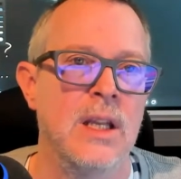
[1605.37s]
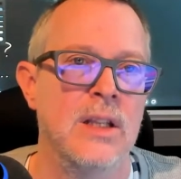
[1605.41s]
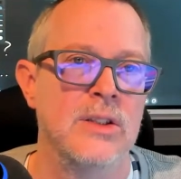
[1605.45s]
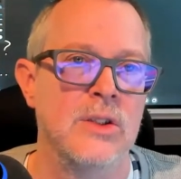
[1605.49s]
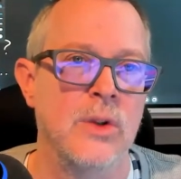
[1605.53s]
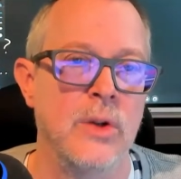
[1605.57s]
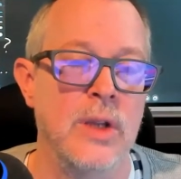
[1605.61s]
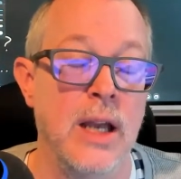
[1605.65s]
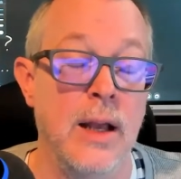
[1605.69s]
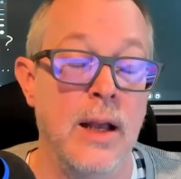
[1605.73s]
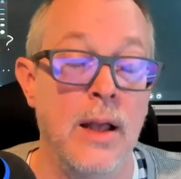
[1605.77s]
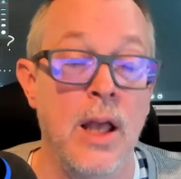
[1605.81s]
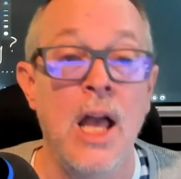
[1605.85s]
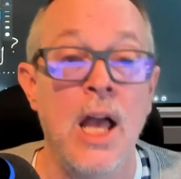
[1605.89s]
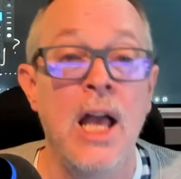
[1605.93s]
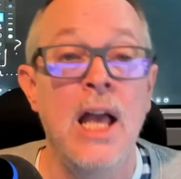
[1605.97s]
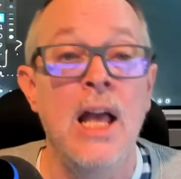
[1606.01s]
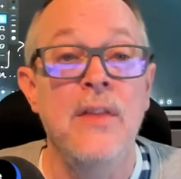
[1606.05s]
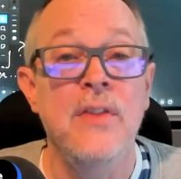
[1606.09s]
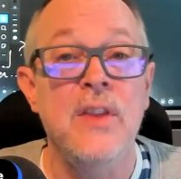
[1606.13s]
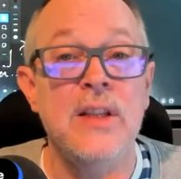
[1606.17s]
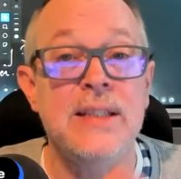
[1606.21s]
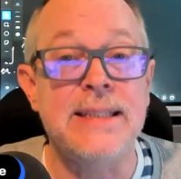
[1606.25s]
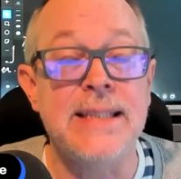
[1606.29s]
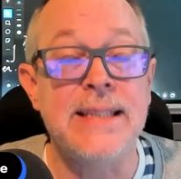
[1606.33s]
So yeah,
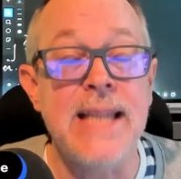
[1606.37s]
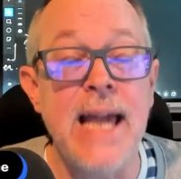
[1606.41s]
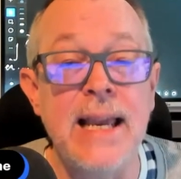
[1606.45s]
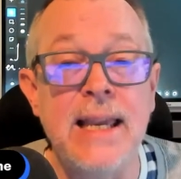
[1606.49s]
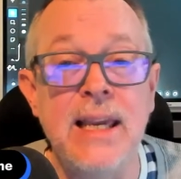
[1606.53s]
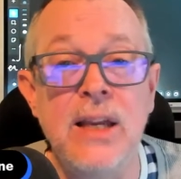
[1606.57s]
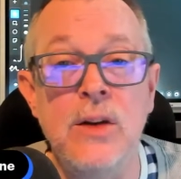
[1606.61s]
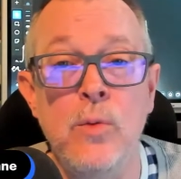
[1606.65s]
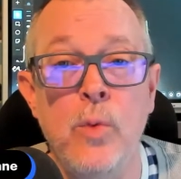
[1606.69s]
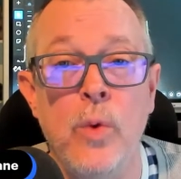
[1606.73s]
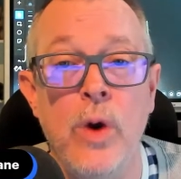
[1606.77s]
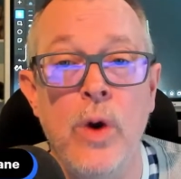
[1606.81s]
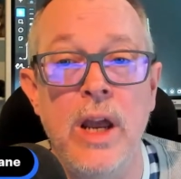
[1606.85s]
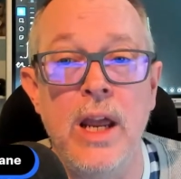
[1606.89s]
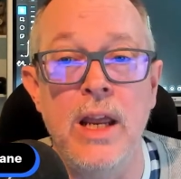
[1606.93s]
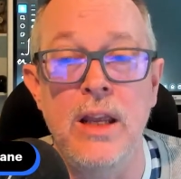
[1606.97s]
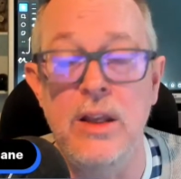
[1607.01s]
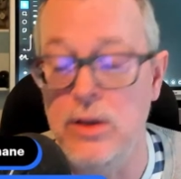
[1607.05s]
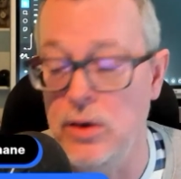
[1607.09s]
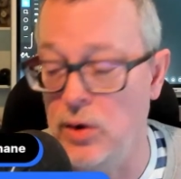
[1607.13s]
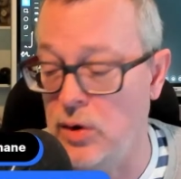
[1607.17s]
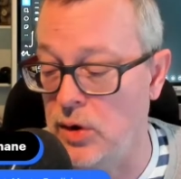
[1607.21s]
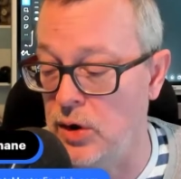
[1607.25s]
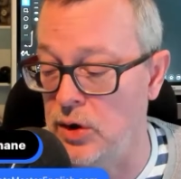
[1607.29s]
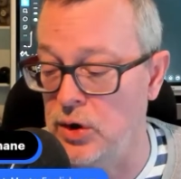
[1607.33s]
the second way
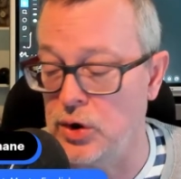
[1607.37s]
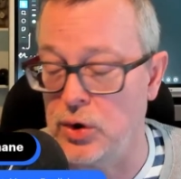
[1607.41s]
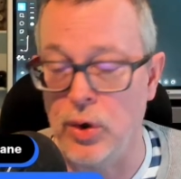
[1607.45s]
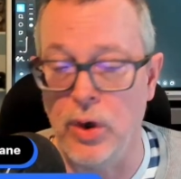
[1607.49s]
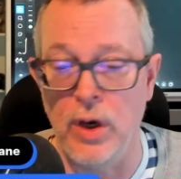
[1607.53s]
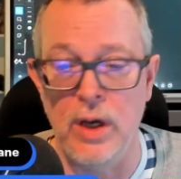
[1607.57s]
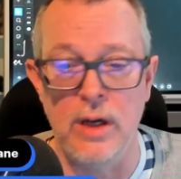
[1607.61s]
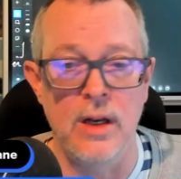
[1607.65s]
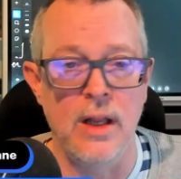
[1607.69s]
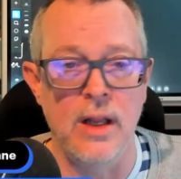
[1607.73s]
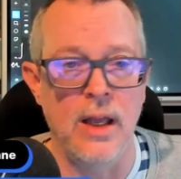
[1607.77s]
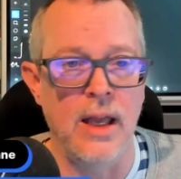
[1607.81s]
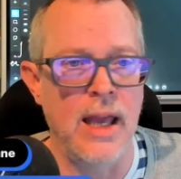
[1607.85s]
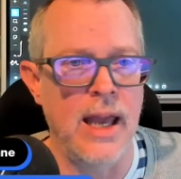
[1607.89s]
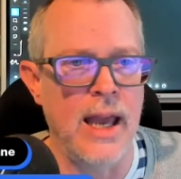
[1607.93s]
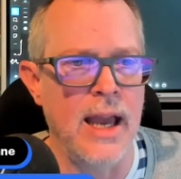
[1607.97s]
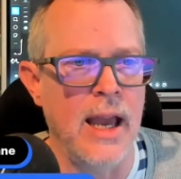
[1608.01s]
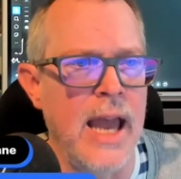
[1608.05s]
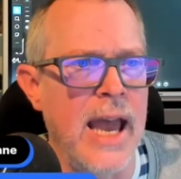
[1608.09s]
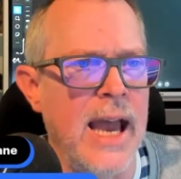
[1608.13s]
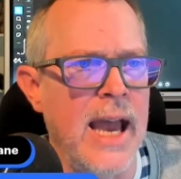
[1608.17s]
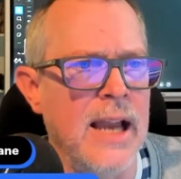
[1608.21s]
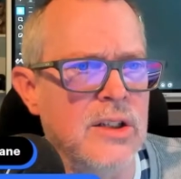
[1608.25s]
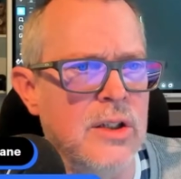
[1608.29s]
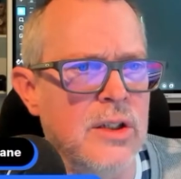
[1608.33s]
you can join,
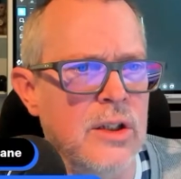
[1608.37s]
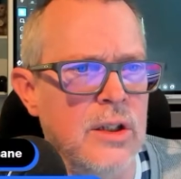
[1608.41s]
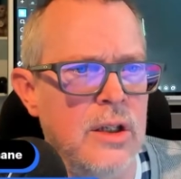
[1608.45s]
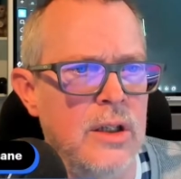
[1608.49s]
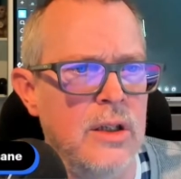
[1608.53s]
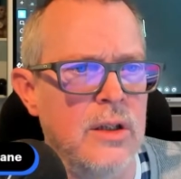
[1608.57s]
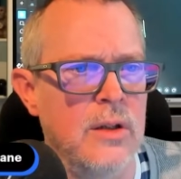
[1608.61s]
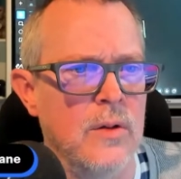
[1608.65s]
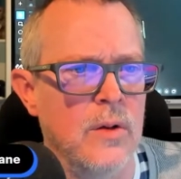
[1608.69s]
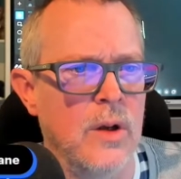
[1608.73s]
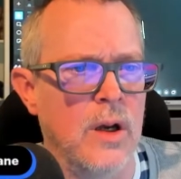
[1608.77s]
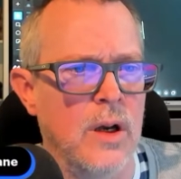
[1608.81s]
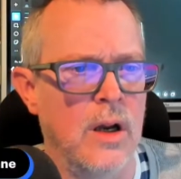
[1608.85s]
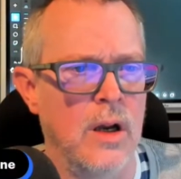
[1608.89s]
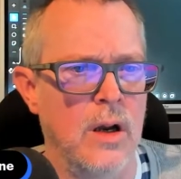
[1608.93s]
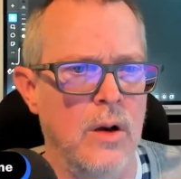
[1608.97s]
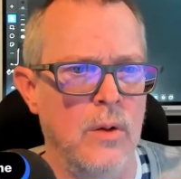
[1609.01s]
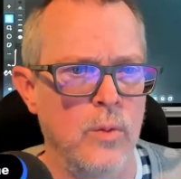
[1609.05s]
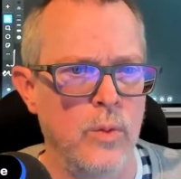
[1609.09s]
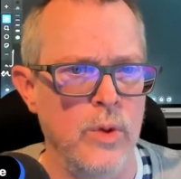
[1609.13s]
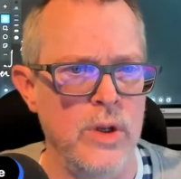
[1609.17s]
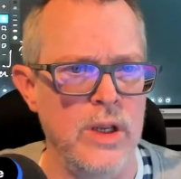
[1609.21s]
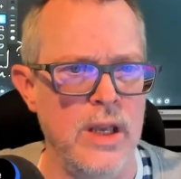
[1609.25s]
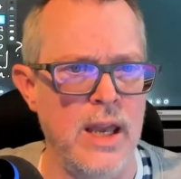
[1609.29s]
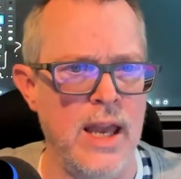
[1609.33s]
actually,
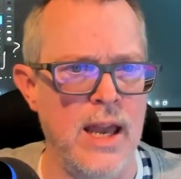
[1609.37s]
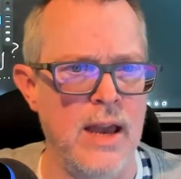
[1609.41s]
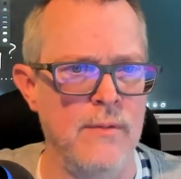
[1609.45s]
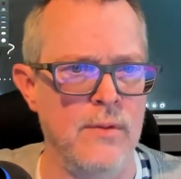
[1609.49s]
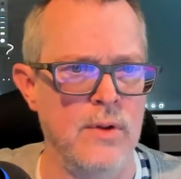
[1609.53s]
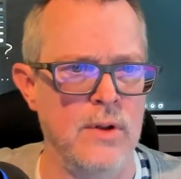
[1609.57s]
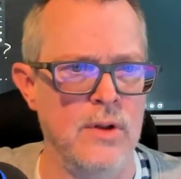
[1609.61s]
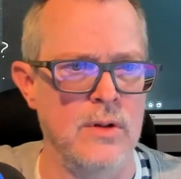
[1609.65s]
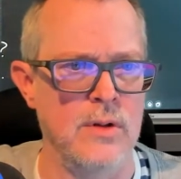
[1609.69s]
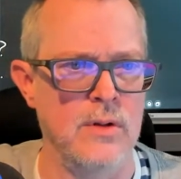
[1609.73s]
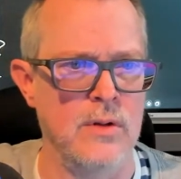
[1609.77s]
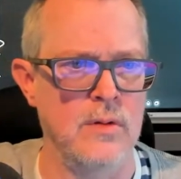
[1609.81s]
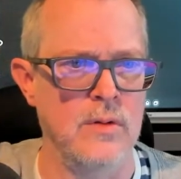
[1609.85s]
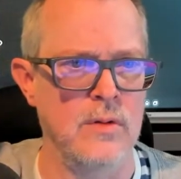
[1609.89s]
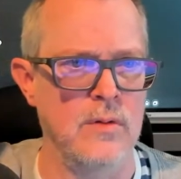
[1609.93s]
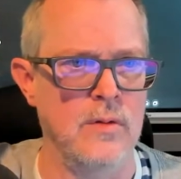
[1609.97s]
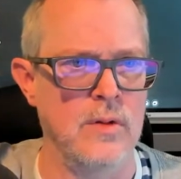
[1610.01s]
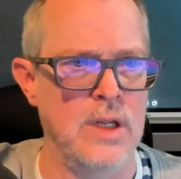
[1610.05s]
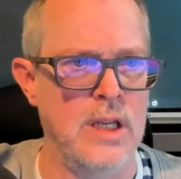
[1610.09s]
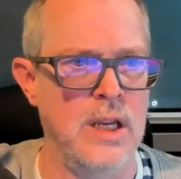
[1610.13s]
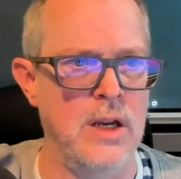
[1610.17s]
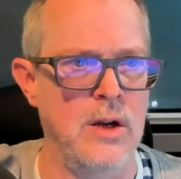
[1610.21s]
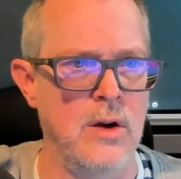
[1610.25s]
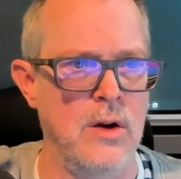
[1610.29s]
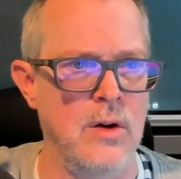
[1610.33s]
we have it
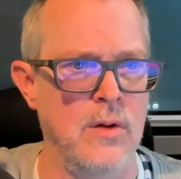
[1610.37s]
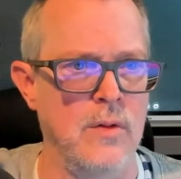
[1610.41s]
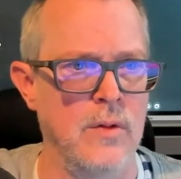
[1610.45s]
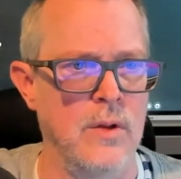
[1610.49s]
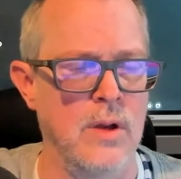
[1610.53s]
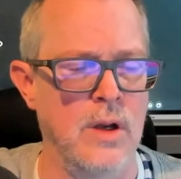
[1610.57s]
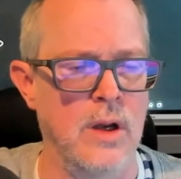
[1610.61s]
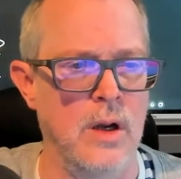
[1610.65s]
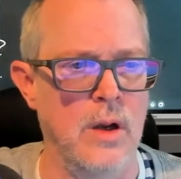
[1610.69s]
here.